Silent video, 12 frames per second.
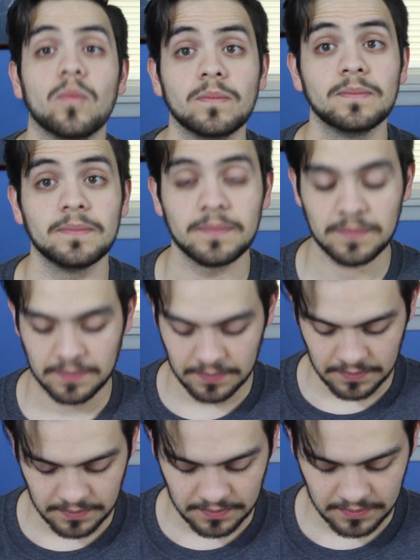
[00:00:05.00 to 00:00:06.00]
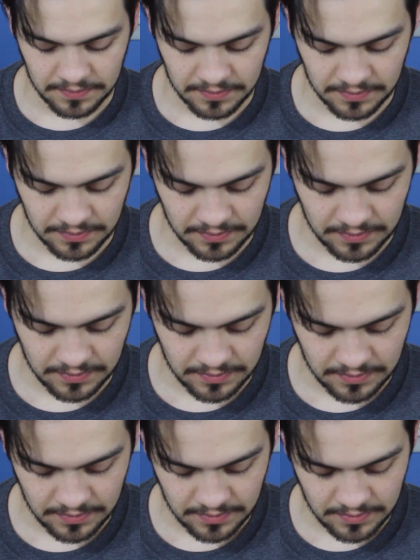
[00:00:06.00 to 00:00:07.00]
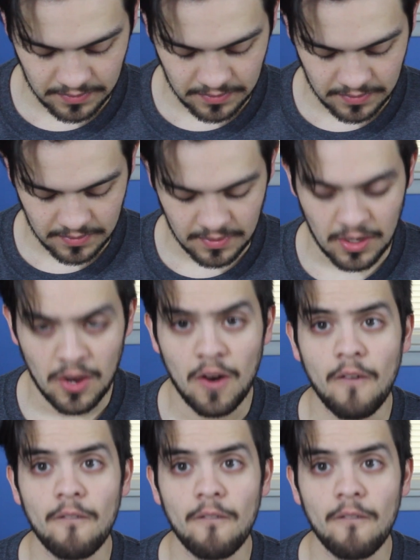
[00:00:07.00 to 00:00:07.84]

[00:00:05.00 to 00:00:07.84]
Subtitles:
No words are spoken by the person on screen.